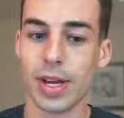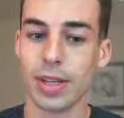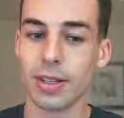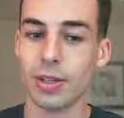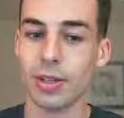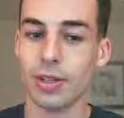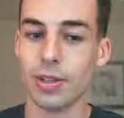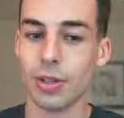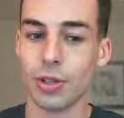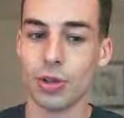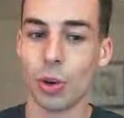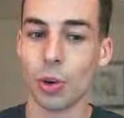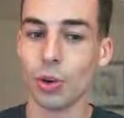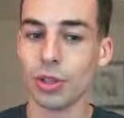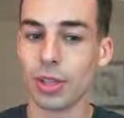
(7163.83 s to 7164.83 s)
Because the
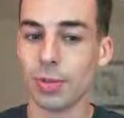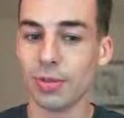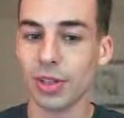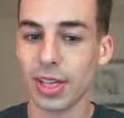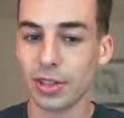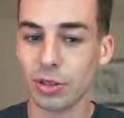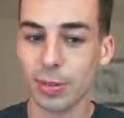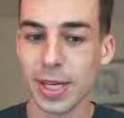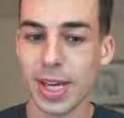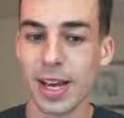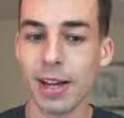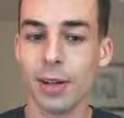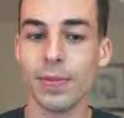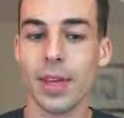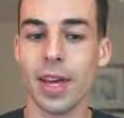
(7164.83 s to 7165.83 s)
total sum of lengths will be
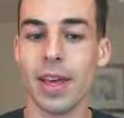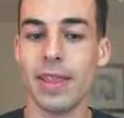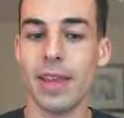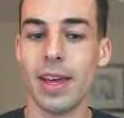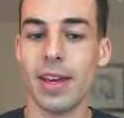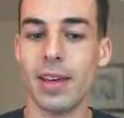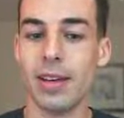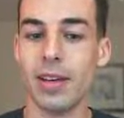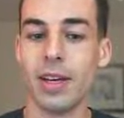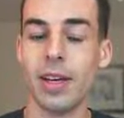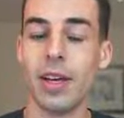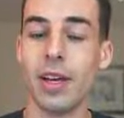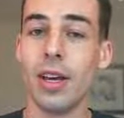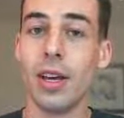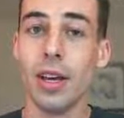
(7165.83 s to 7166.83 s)
L, and then
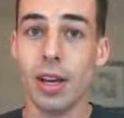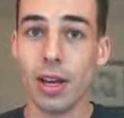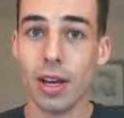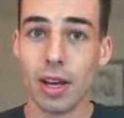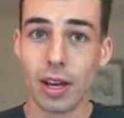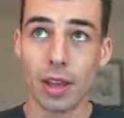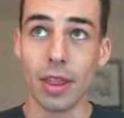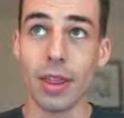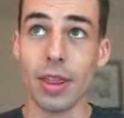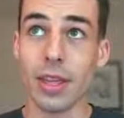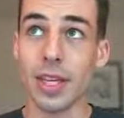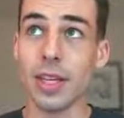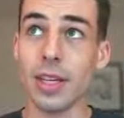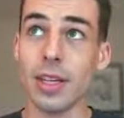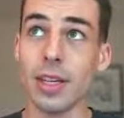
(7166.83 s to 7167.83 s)

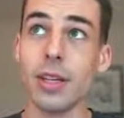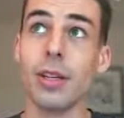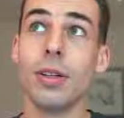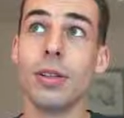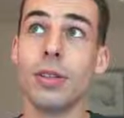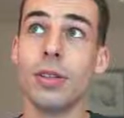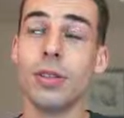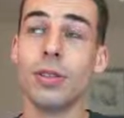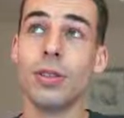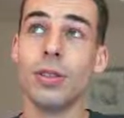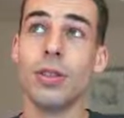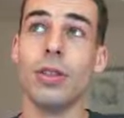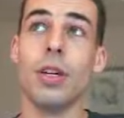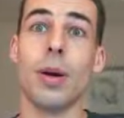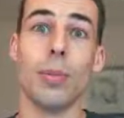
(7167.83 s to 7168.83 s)
the
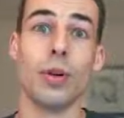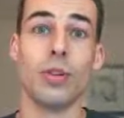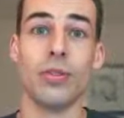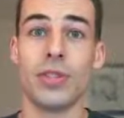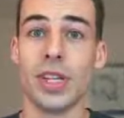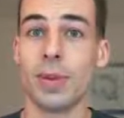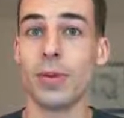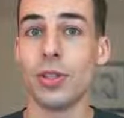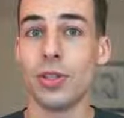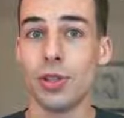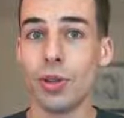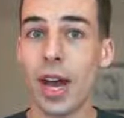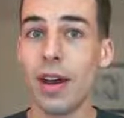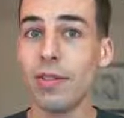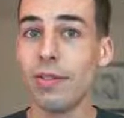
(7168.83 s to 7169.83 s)
number of segments you
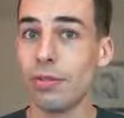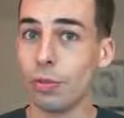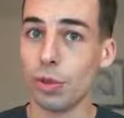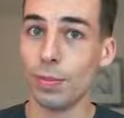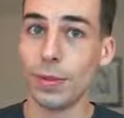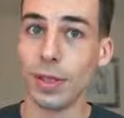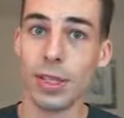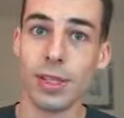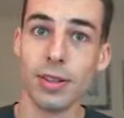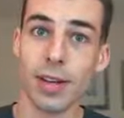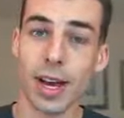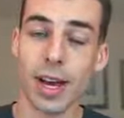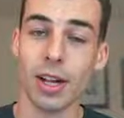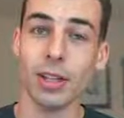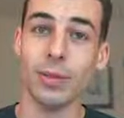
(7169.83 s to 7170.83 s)
have will be
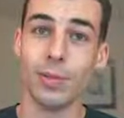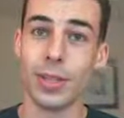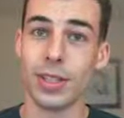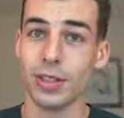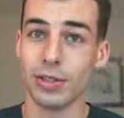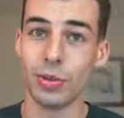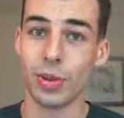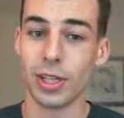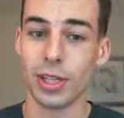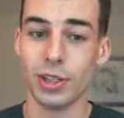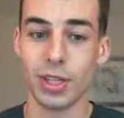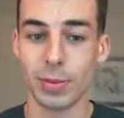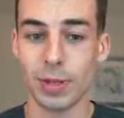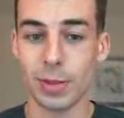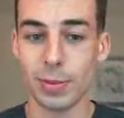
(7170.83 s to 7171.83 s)
L, because you want each
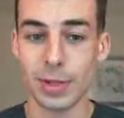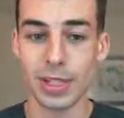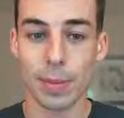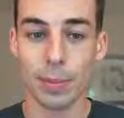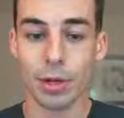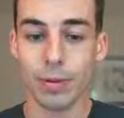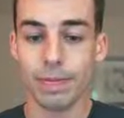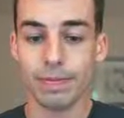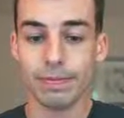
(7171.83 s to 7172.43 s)
segment to be separate.